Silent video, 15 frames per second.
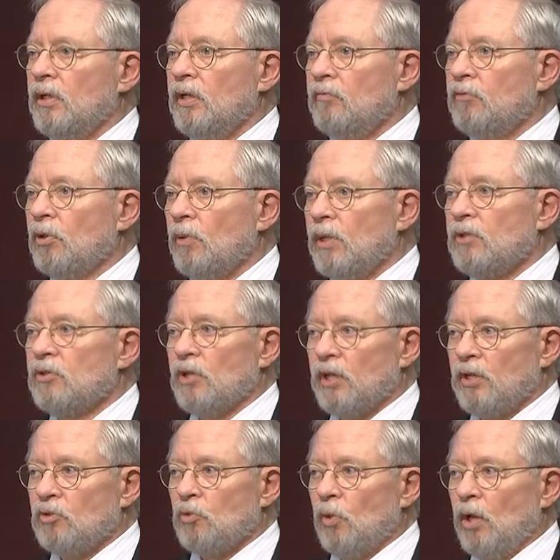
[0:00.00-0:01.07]

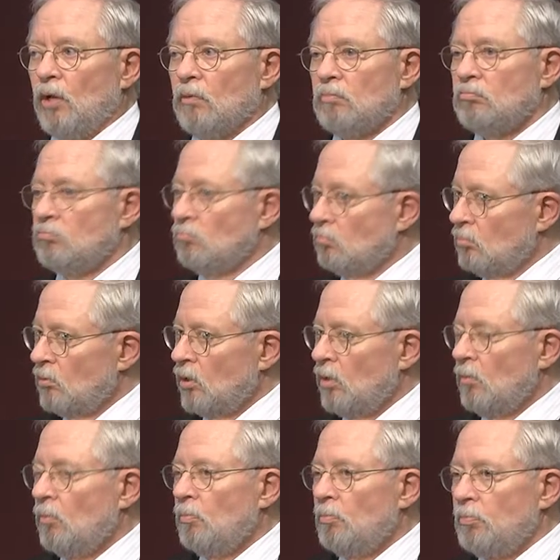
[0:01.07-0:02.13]
influenza as well.
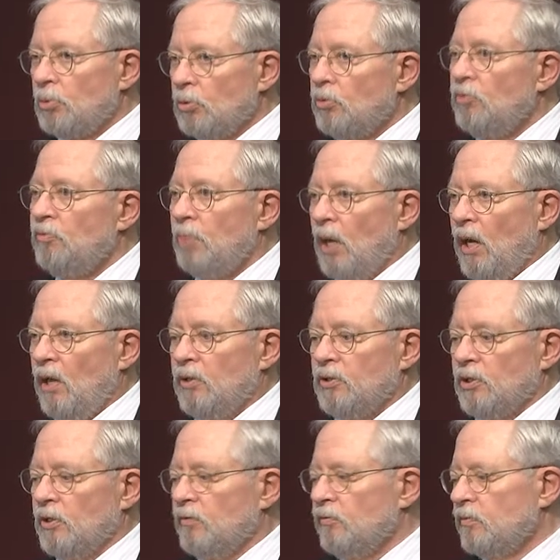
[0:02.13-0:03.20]
Proof
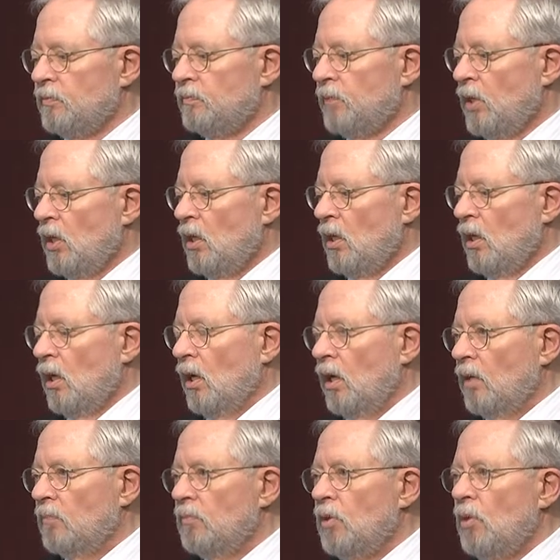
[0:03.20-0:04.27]
positive.
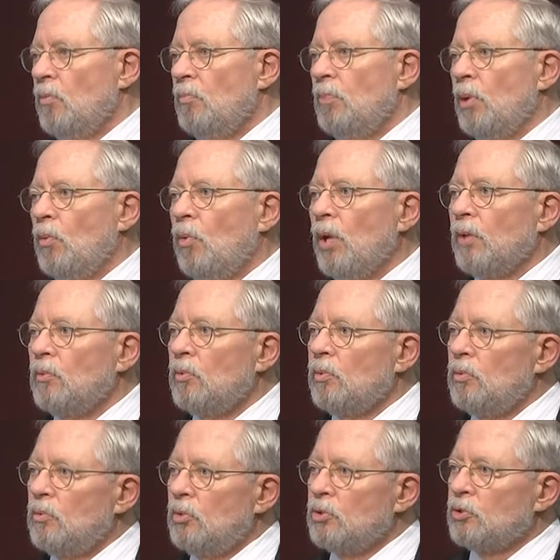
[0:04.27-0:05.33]
But
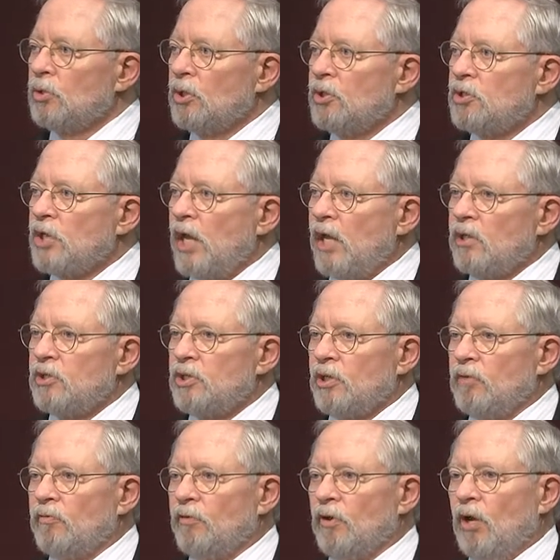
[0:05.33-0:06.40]
what was really
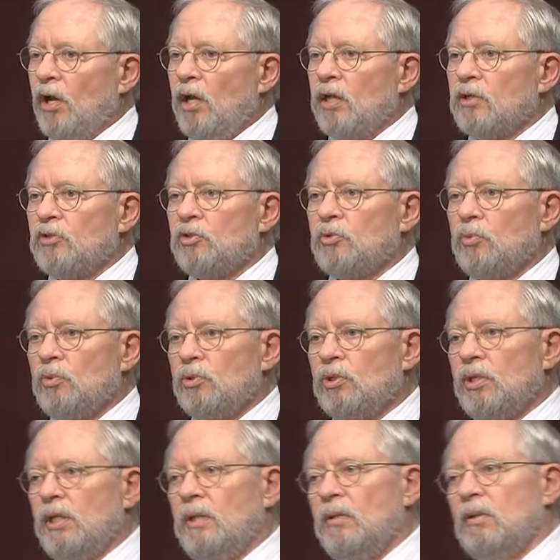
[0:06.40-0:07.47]
challenging for us
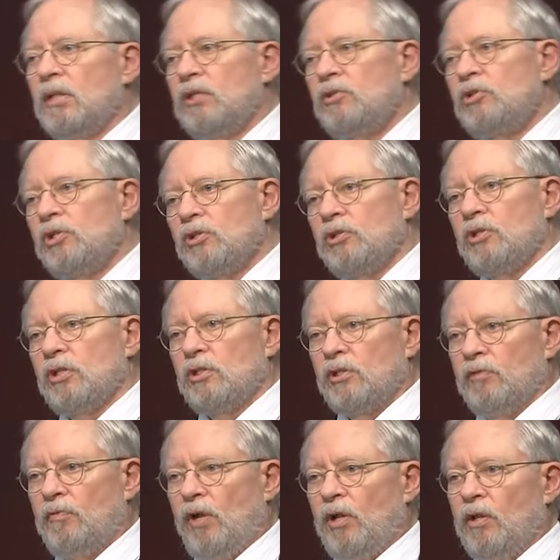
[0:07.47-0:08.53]
was the
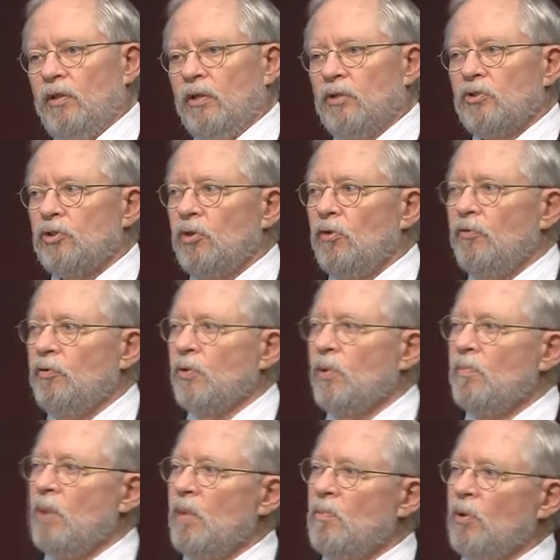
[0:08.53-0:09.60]
logistics of all of this. So if you
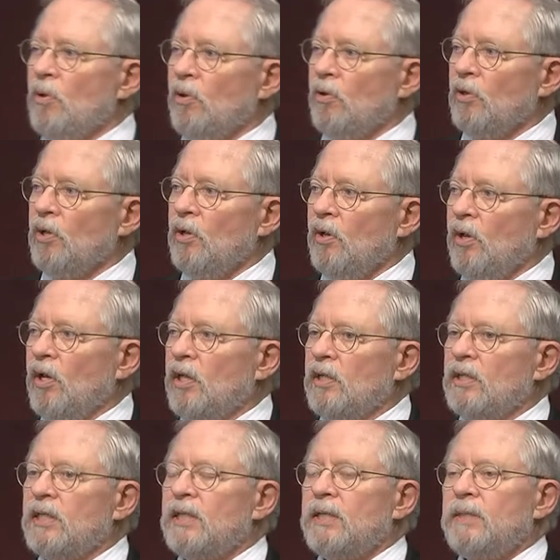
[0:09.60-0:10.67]
remember early on,